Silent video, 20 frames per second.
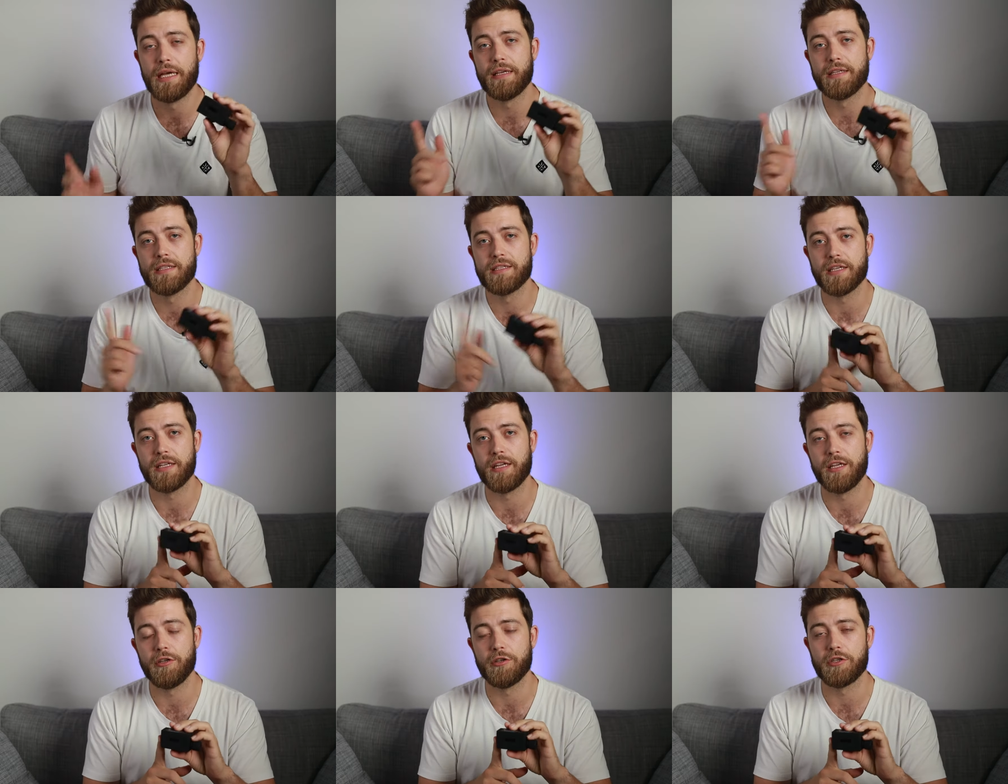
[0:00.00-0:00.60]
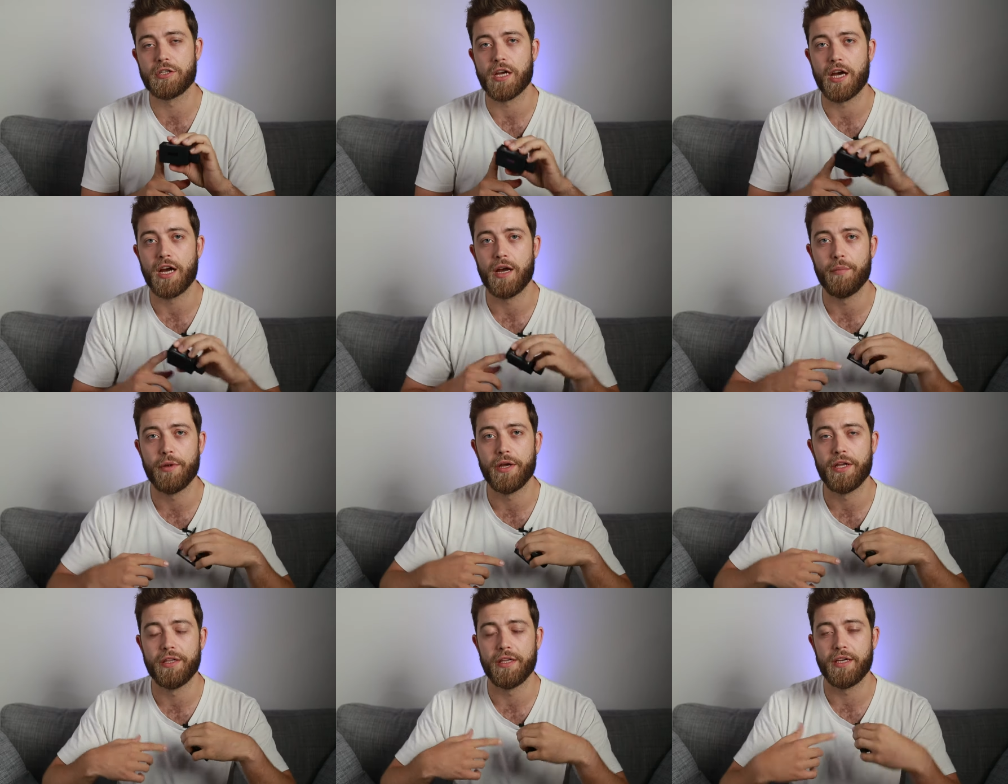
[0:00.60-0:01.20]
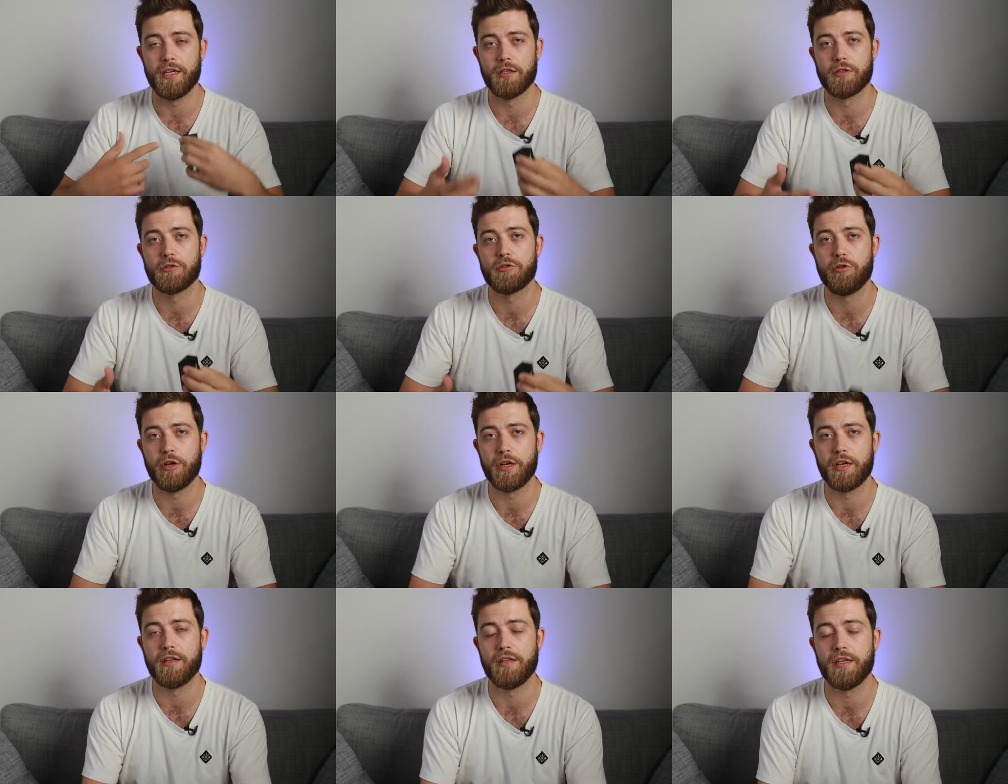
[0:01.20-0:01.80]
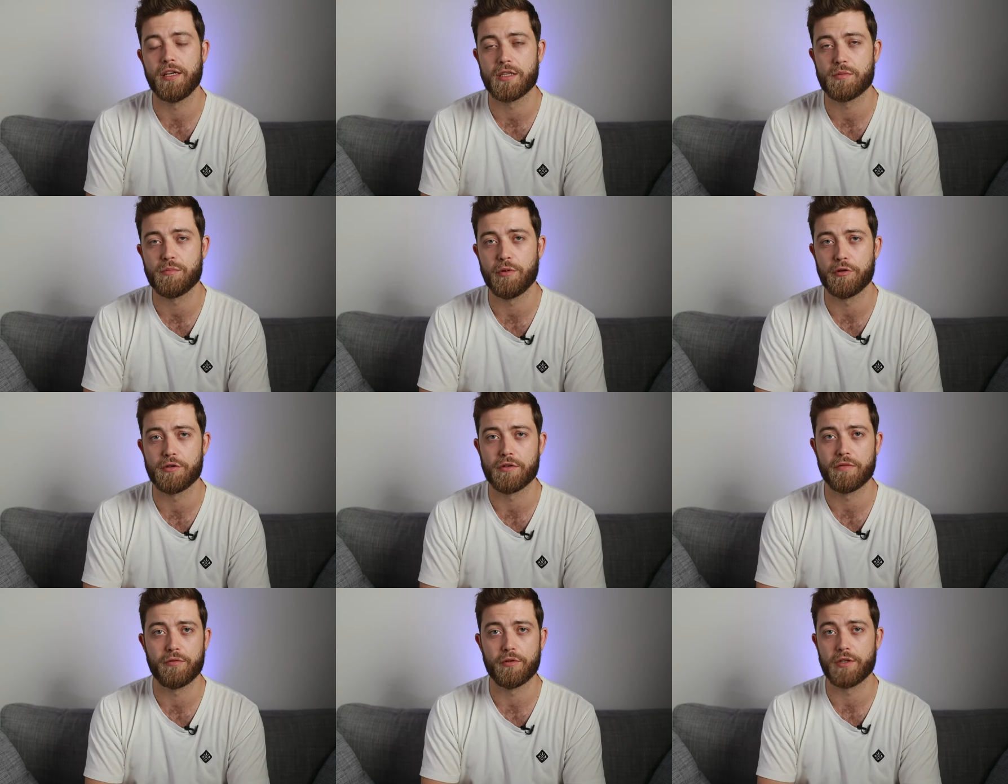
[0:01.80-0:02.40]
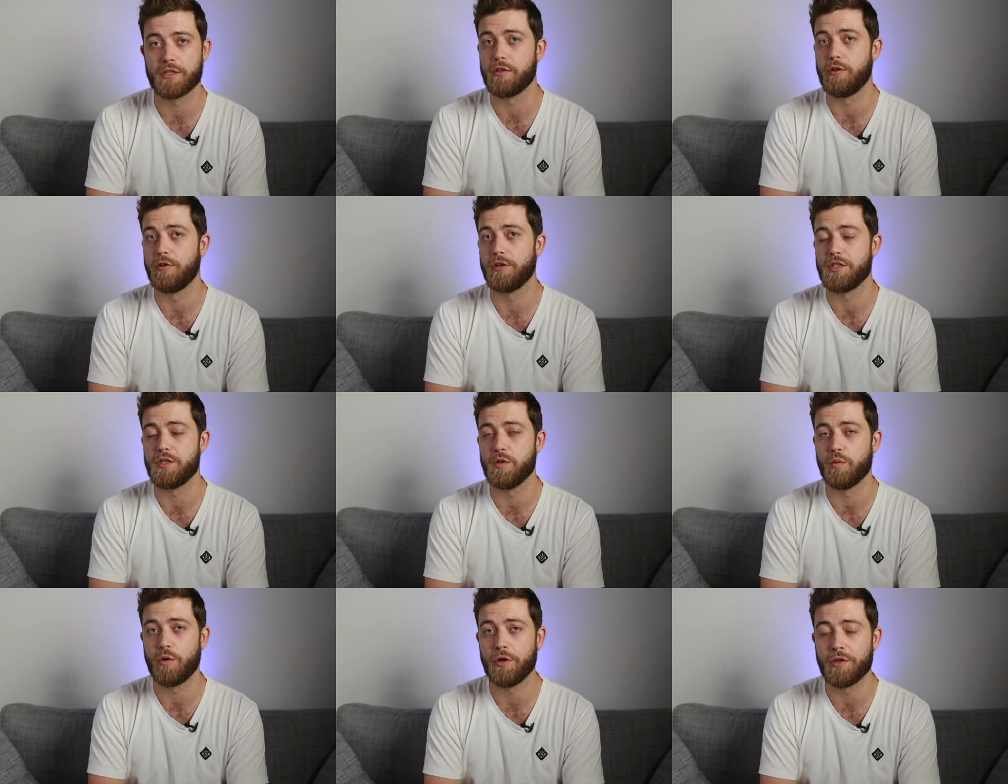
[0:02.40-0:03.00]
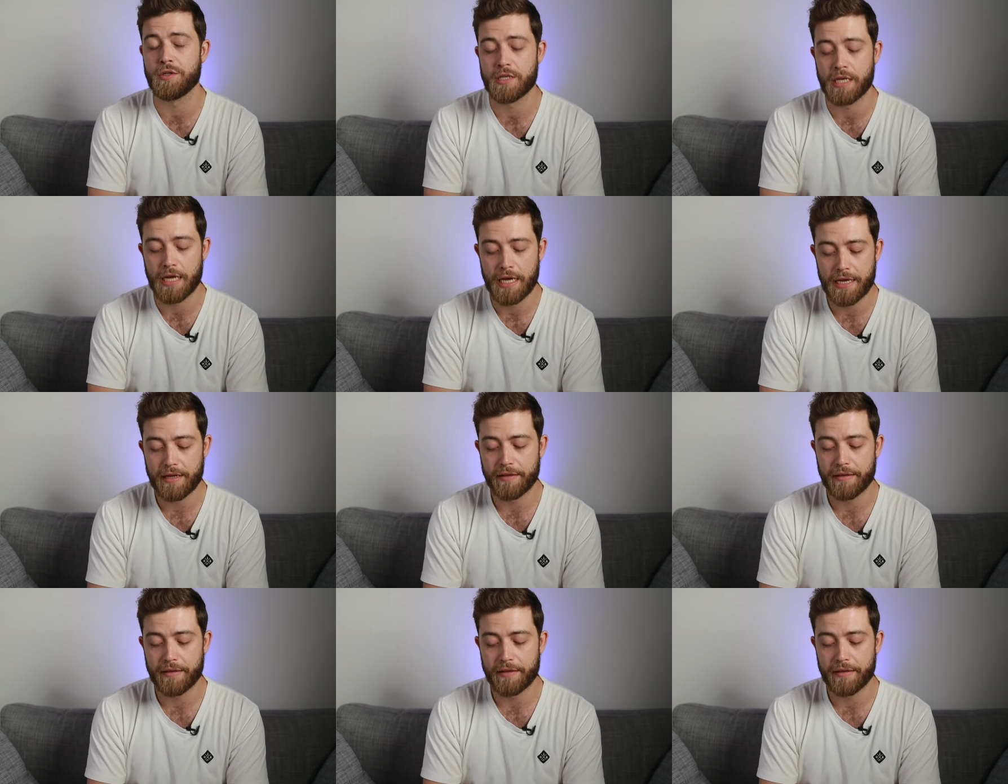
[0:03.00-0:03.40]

set in your time, and then it'll trigger the exposure for as long as you want.